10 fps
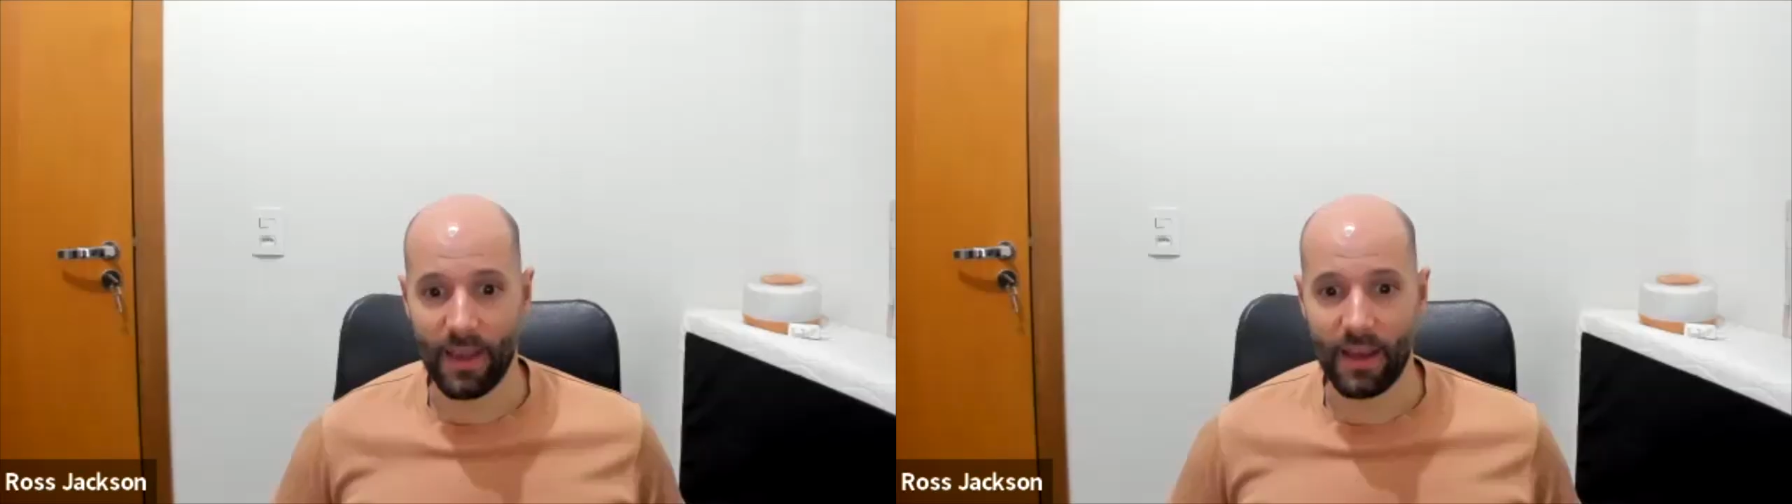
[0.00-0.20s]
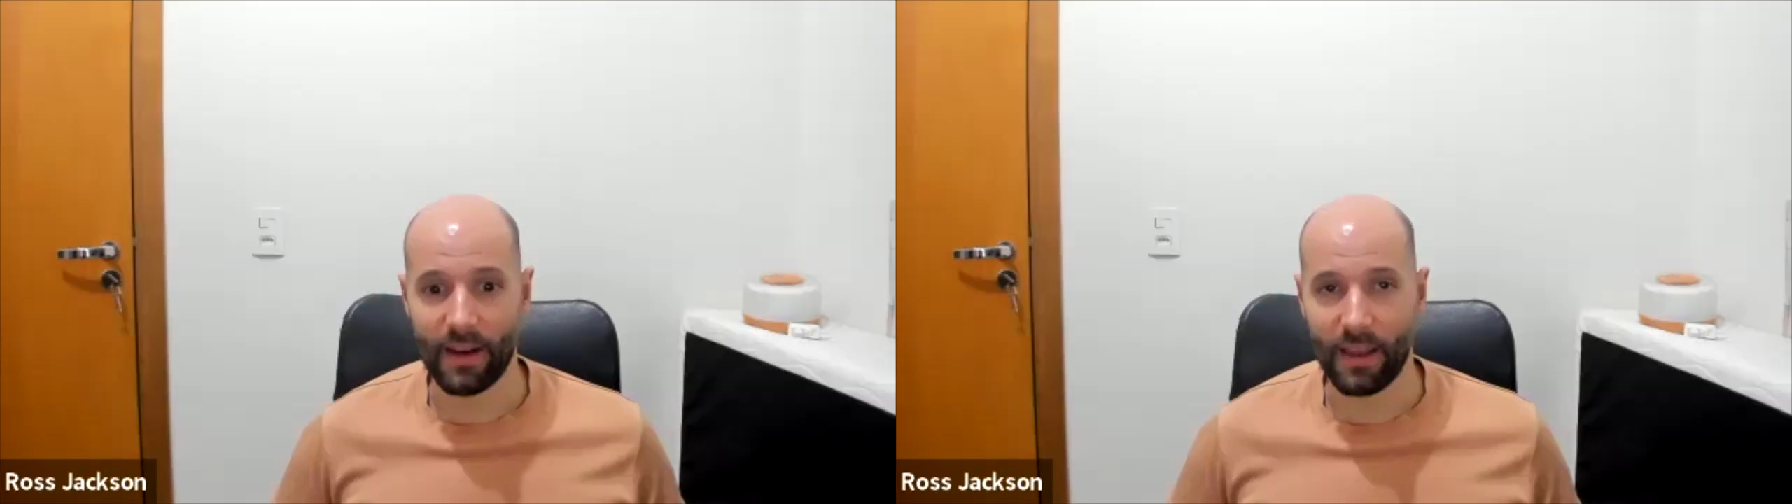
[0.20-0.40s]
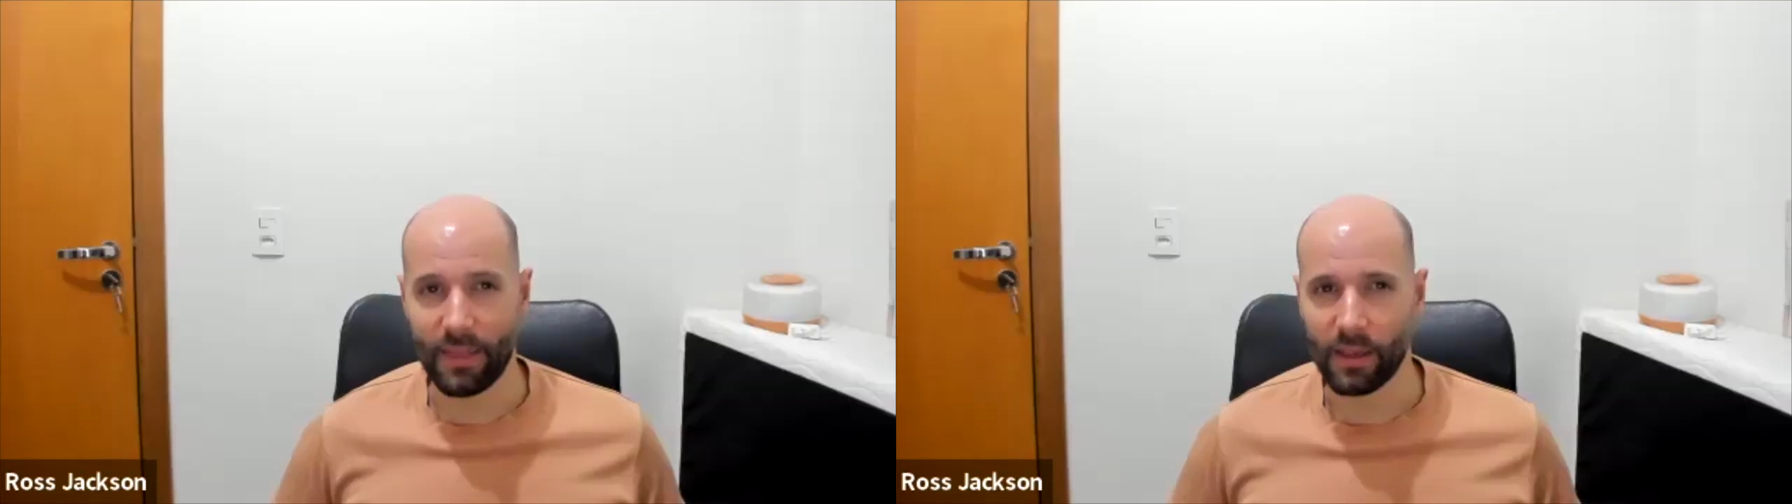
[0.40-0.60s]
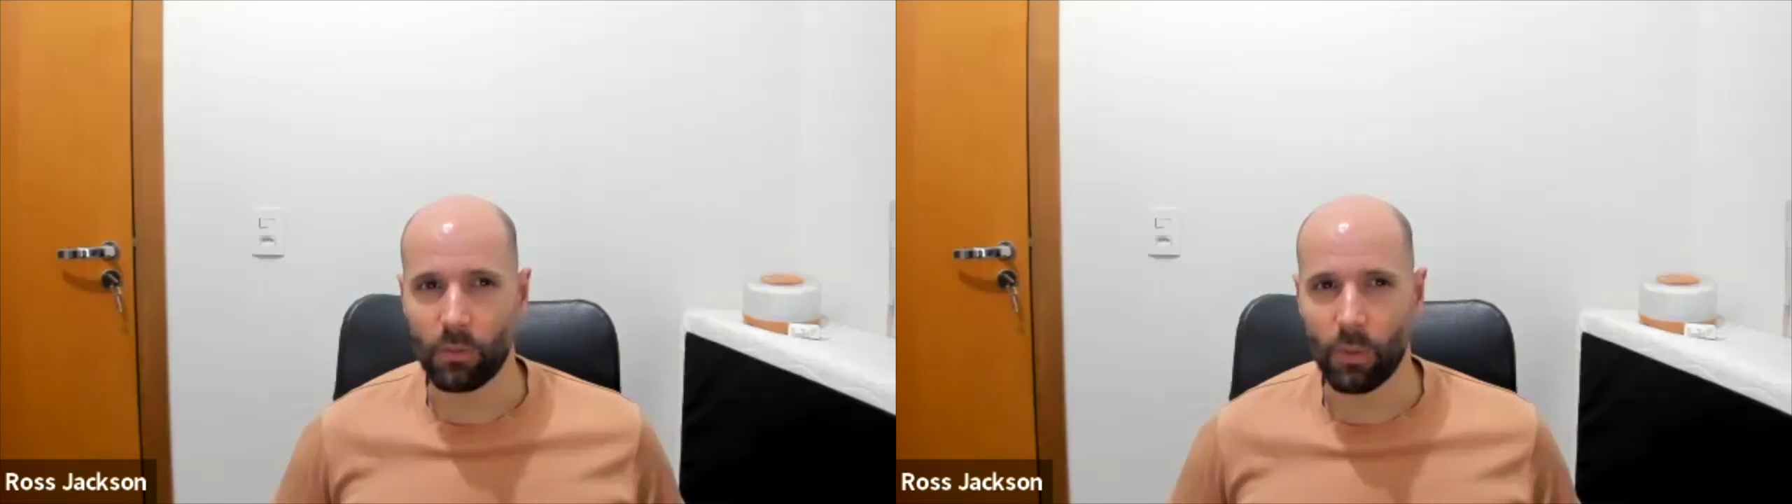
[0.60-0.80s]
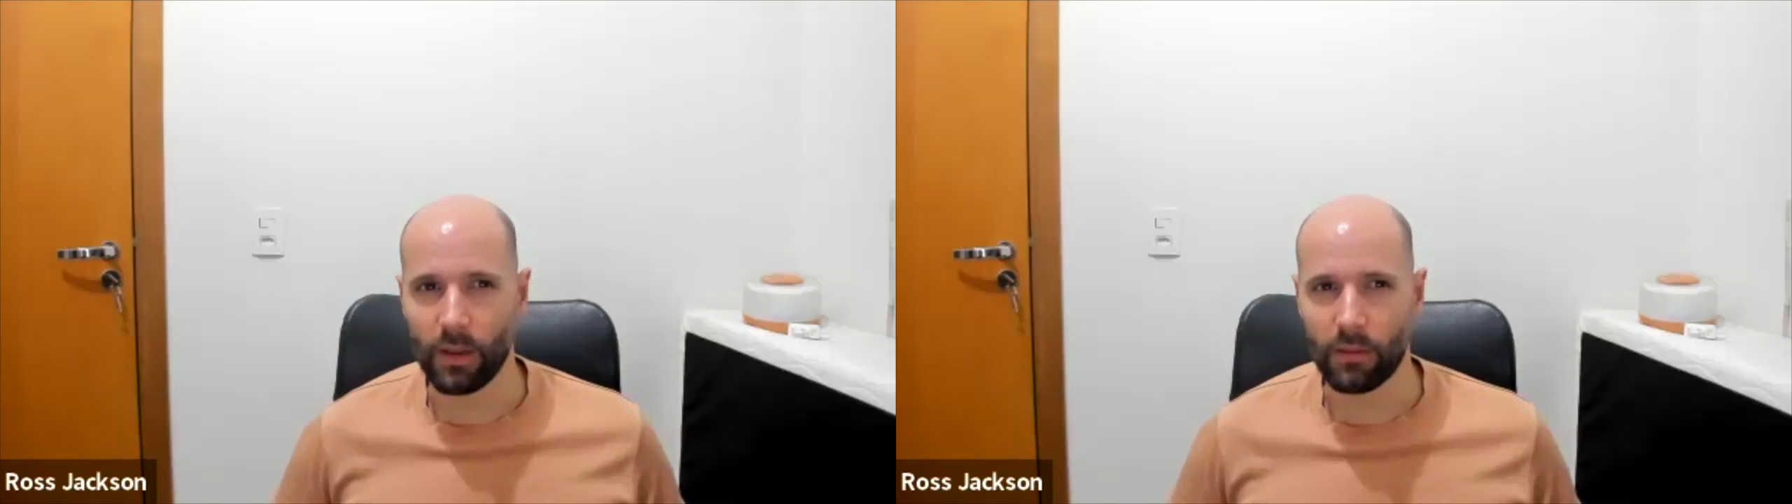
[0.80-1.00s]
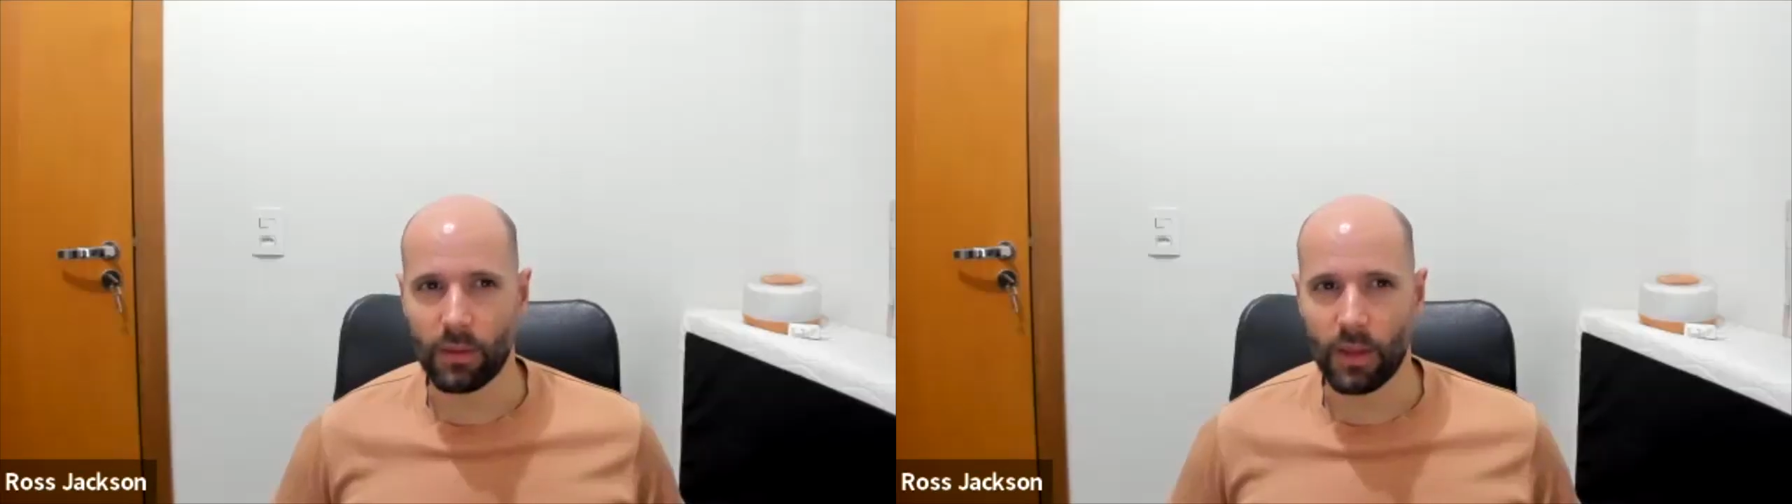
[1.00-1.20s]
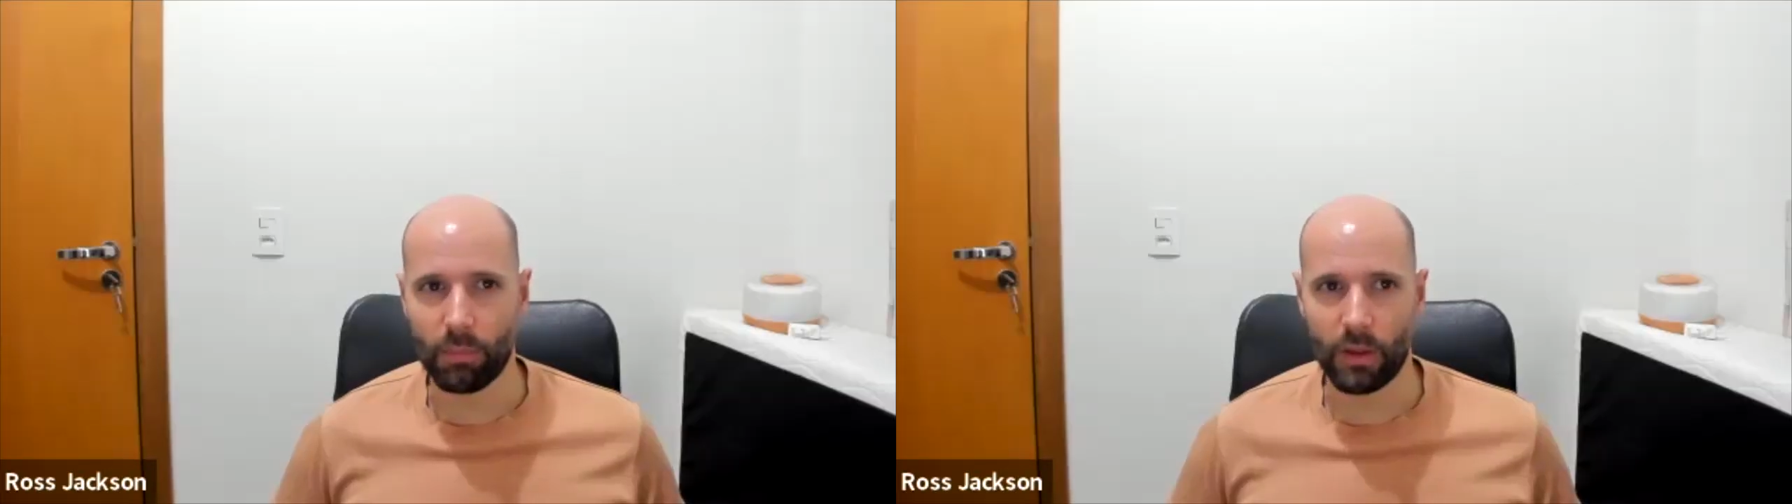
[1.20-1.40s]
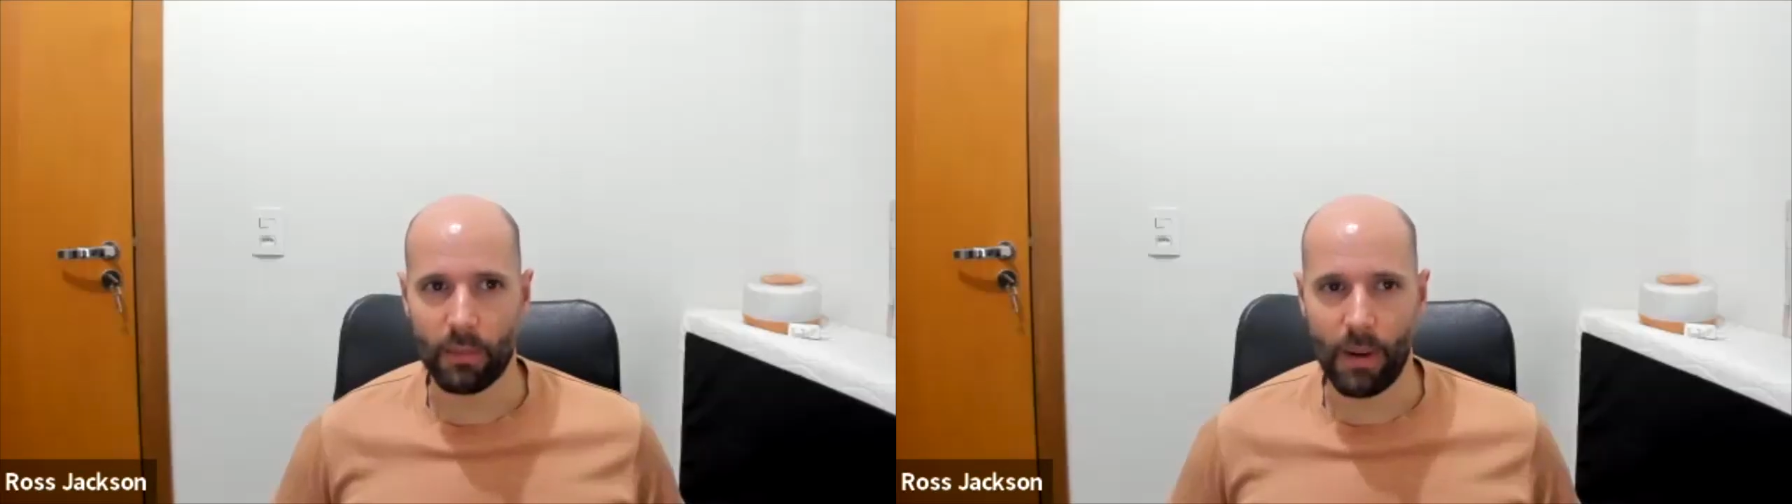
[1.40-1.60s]
then I think when they
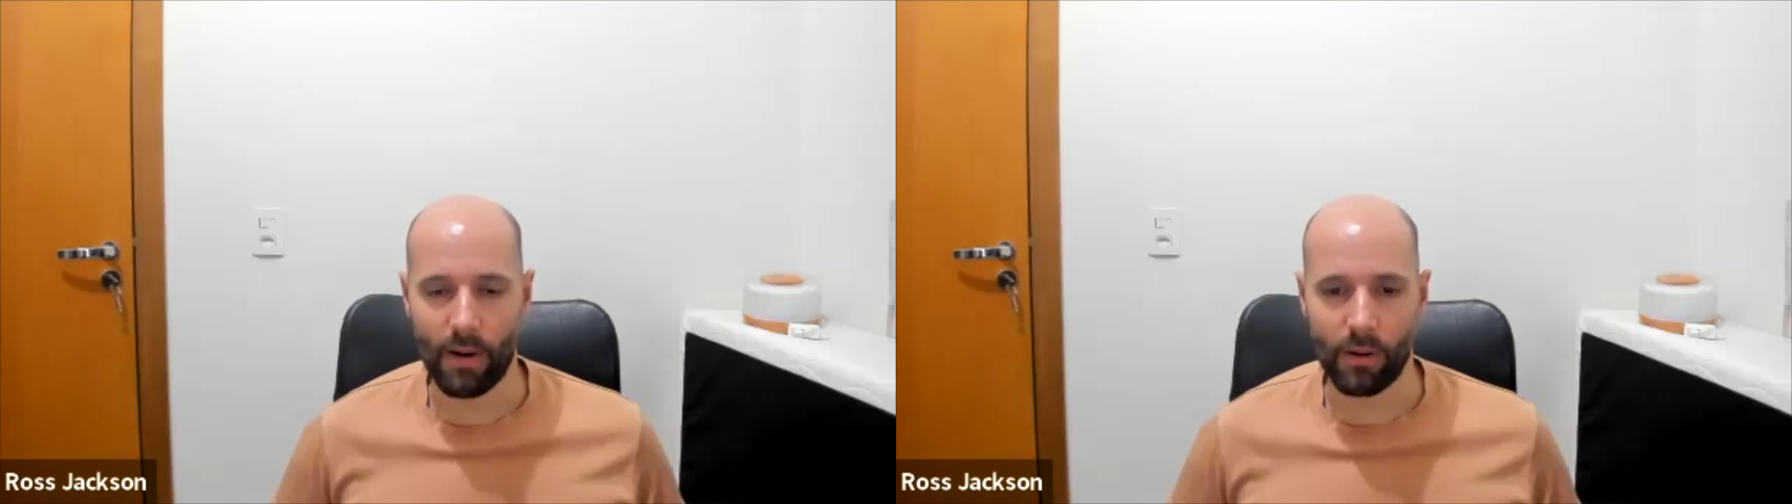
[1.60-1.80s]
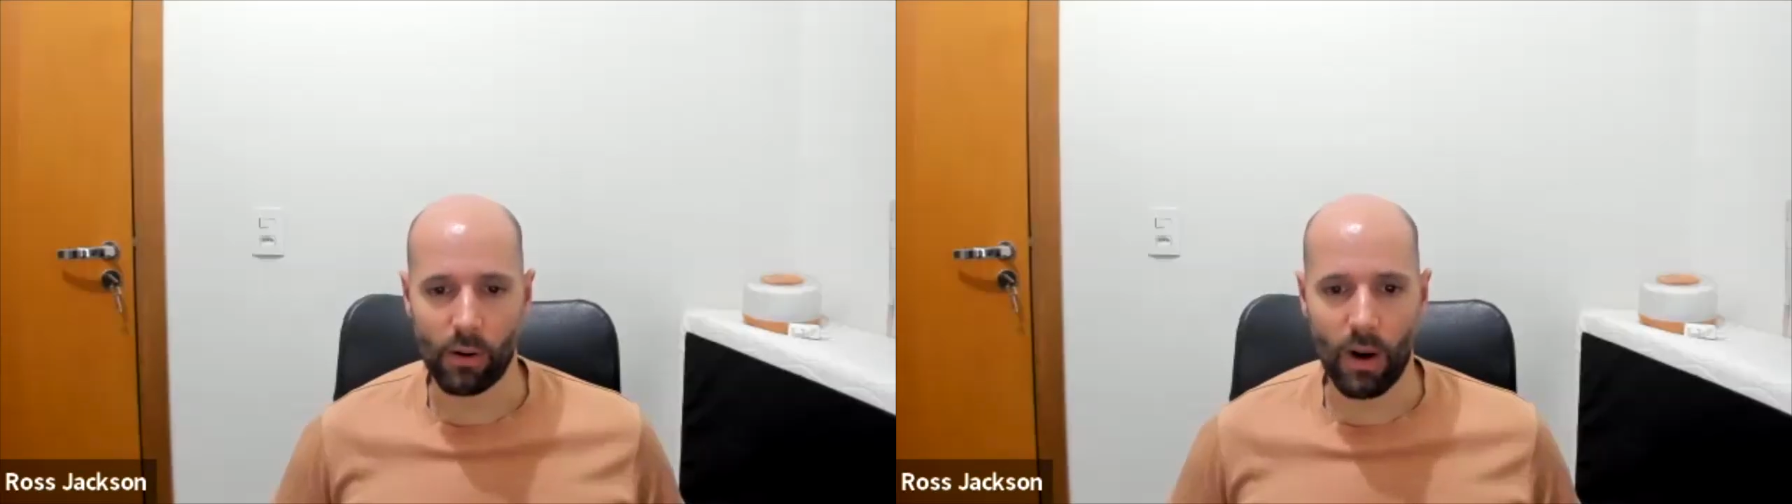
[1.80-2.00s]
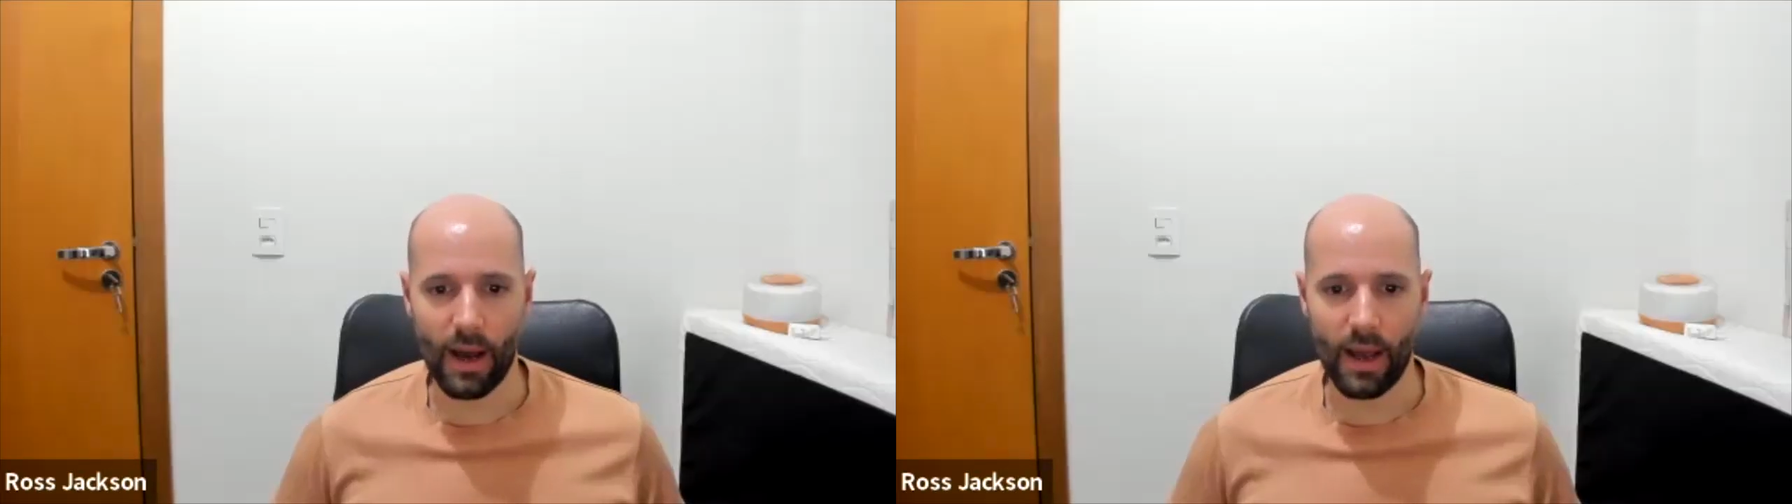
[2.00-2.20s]
play Paraguay,